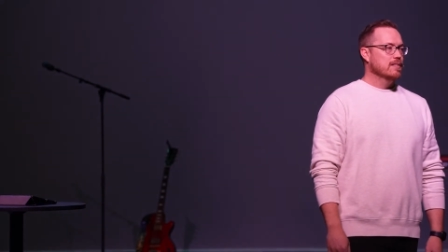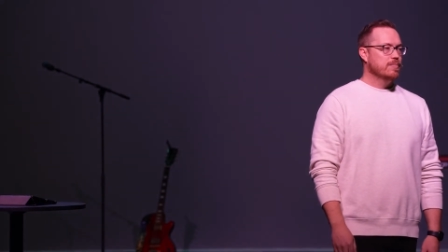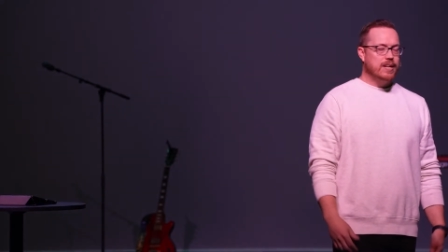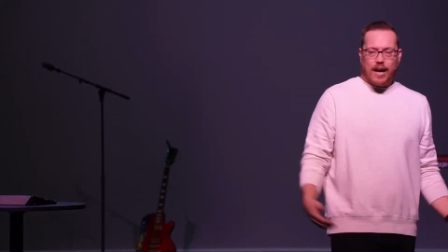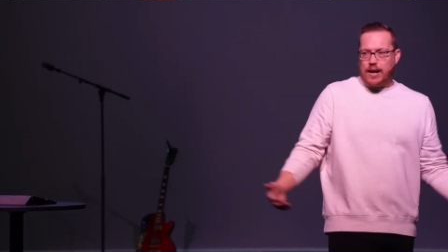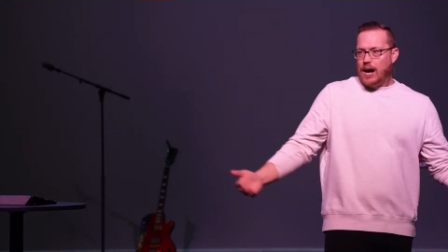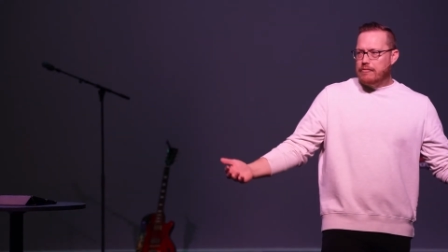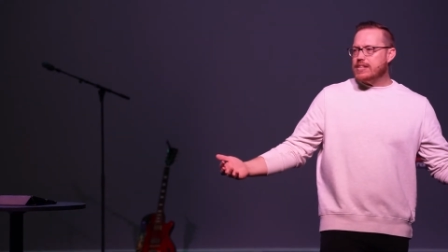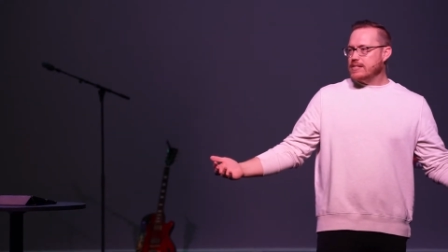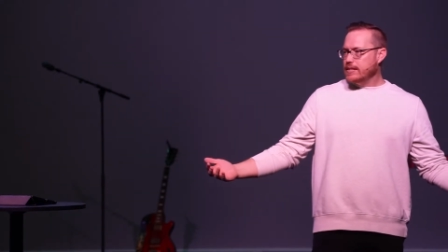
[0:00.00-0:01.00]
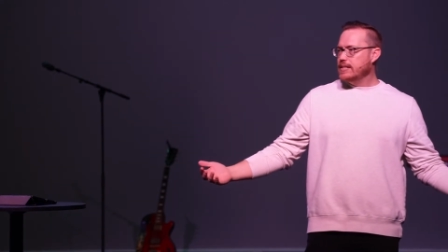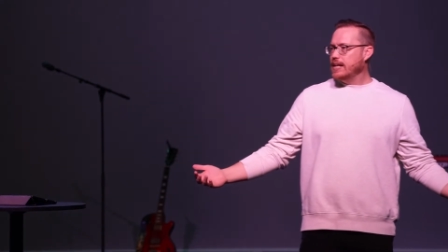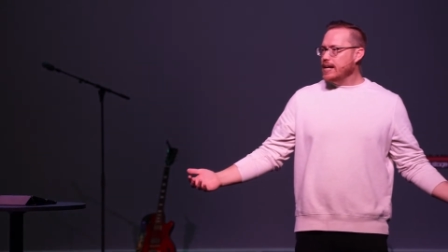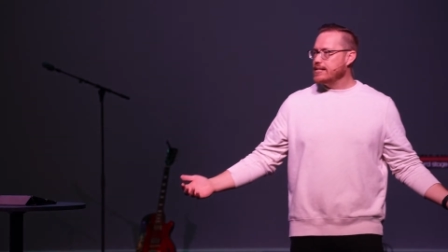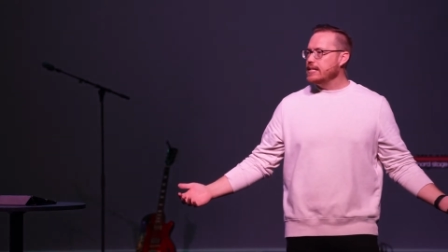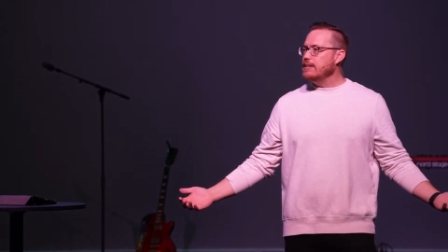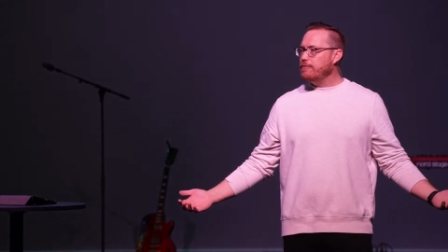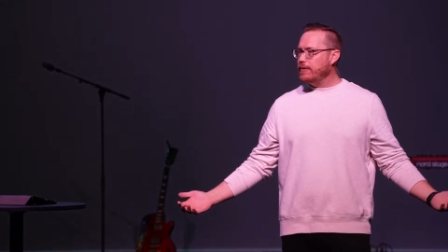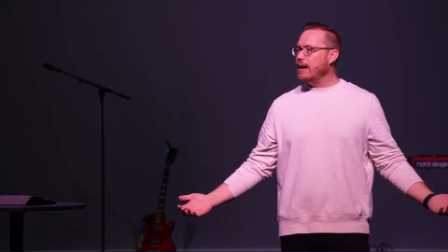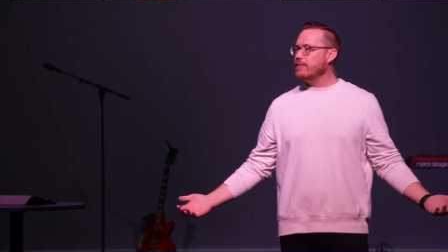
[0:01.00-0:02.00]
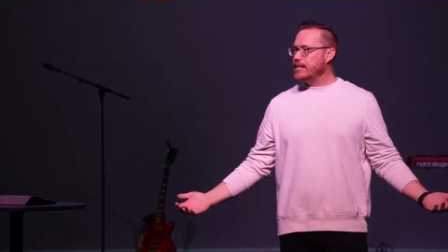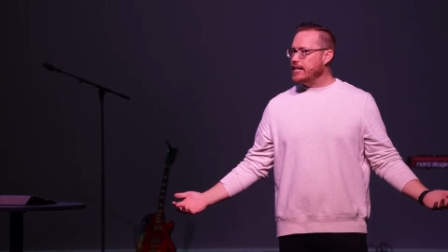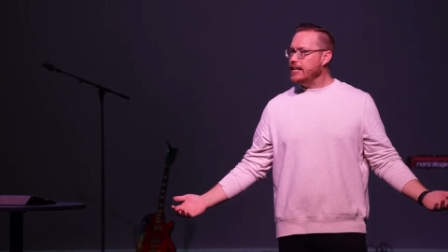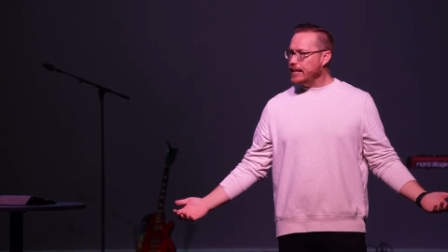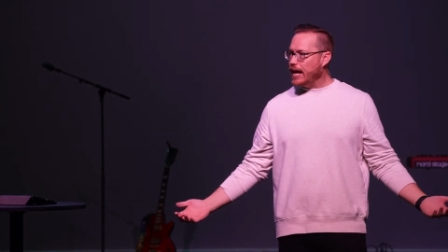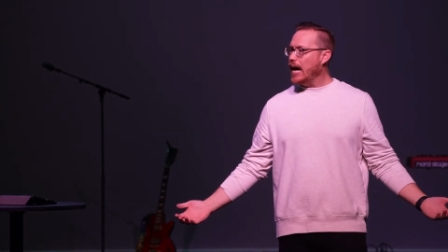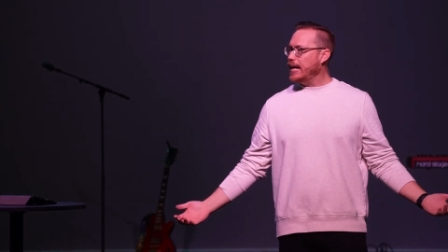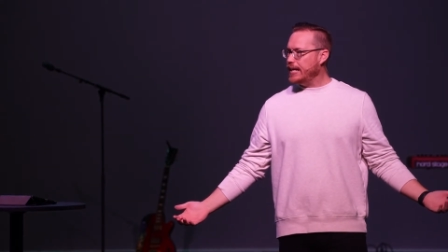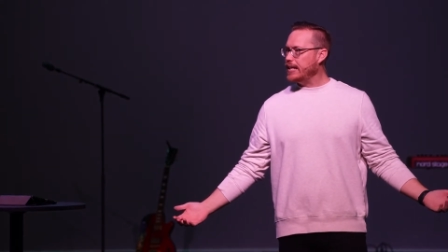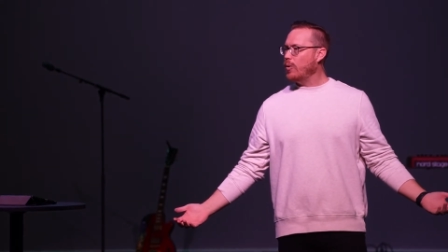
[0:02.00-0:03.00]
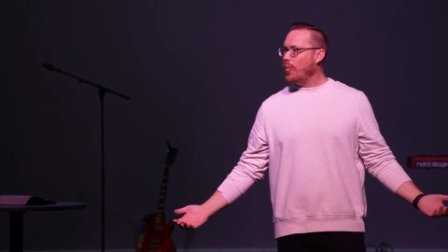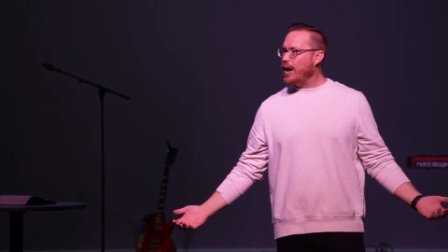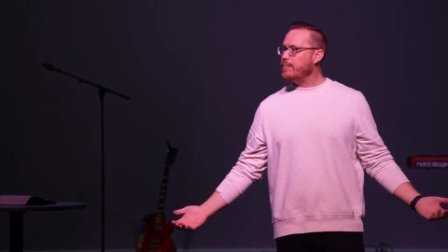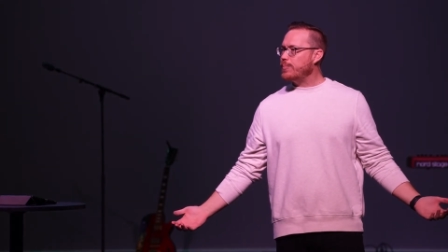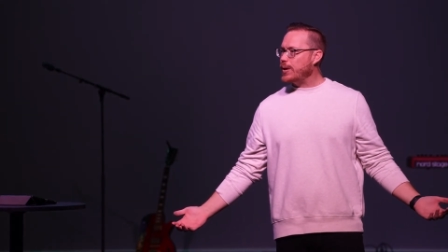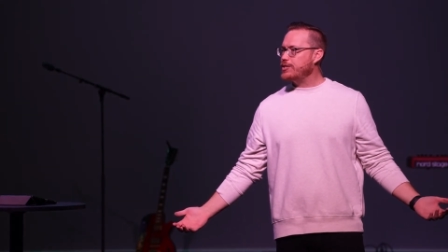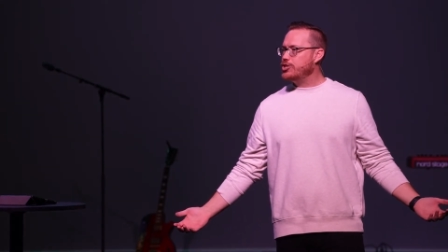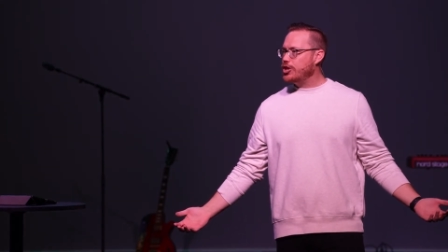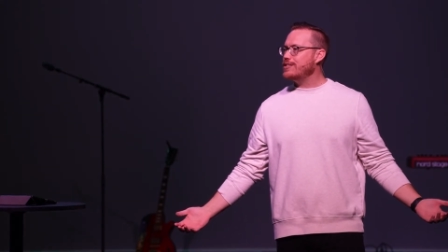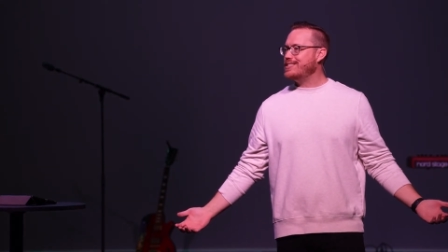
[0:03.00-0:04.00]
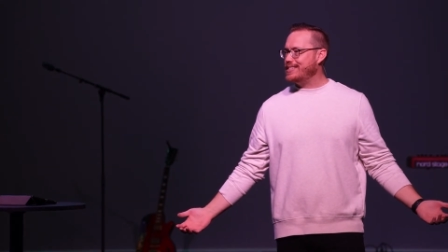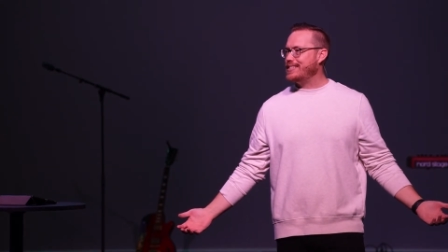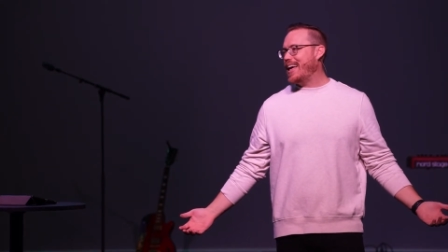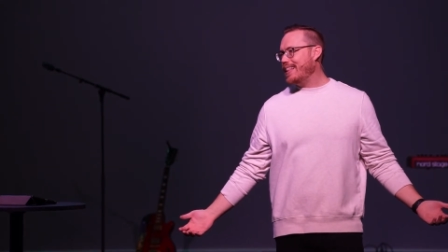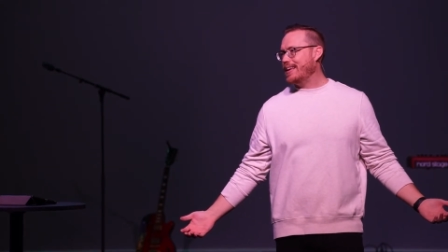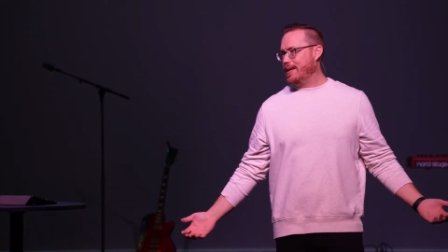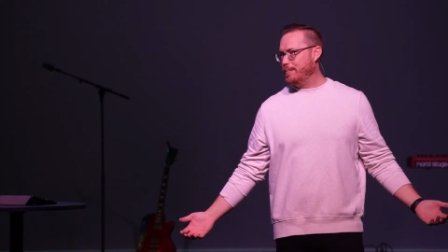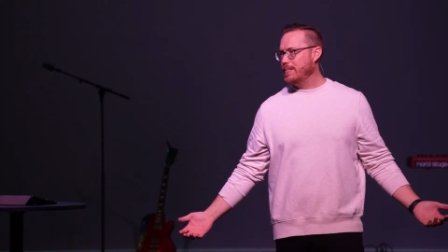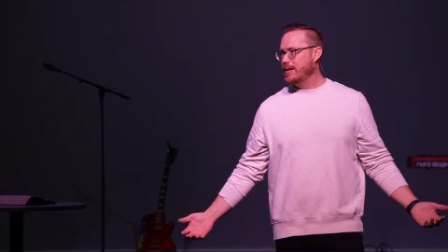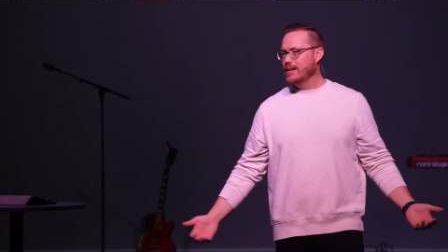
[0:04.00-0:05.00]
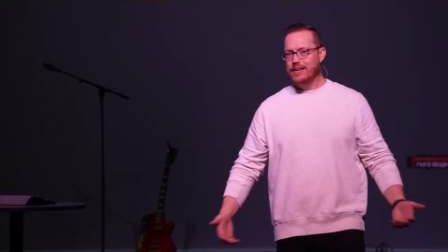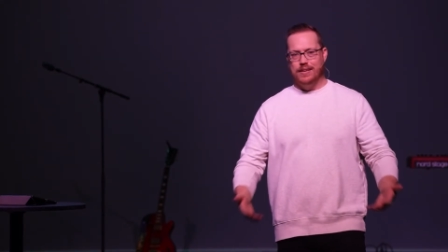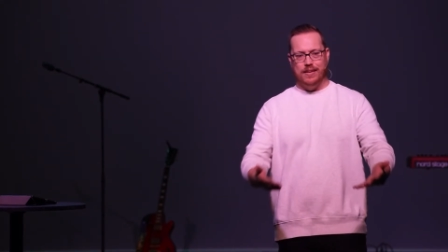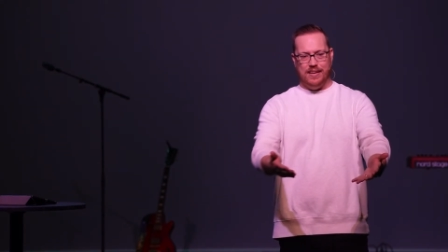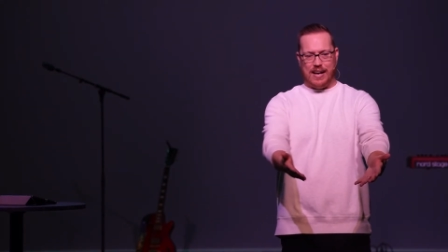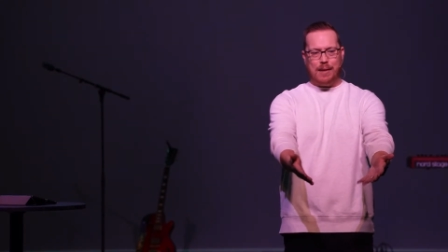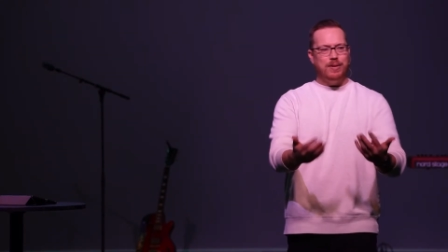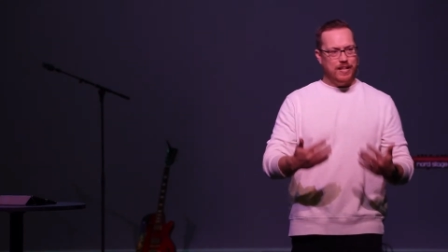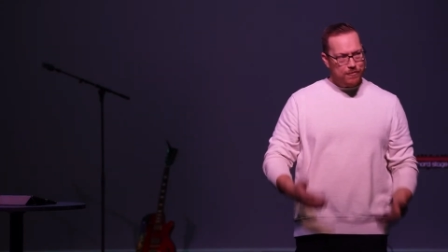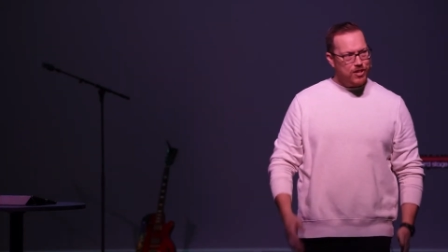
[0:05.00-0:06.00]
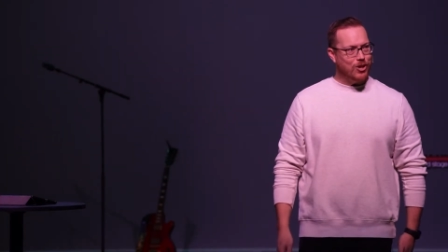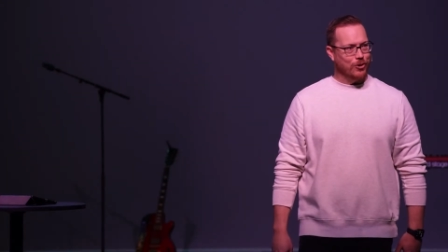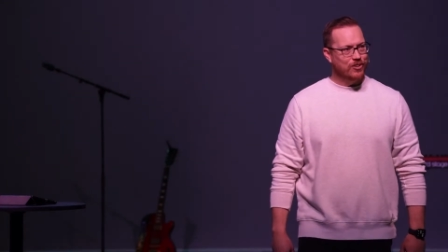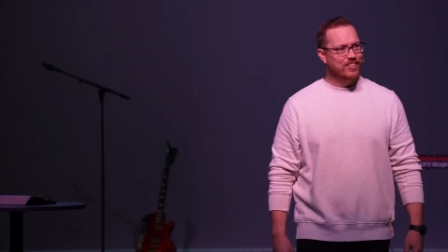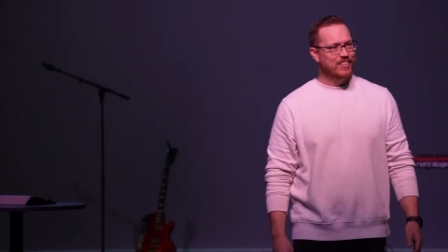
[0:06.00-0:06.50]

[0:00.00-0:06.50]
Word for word: But God obviously does. He found Gideon hiding in a wine press just to tell him I believe in you.